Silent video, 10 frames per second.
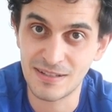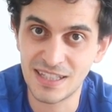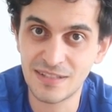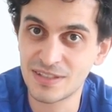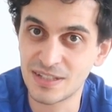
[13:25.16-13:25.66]

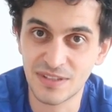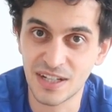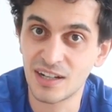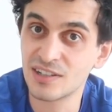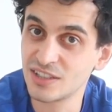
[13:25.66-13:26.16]
even if they
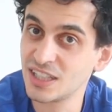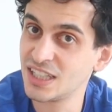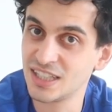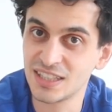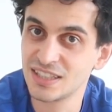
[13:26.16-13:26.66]
are
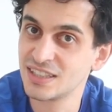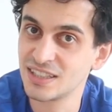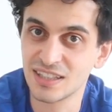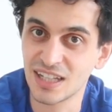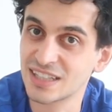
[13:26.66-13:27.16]
really
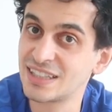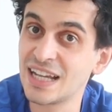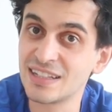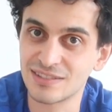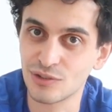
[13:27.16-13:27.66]
like
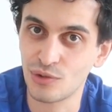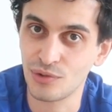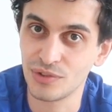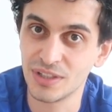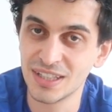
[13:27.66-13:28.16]
days old.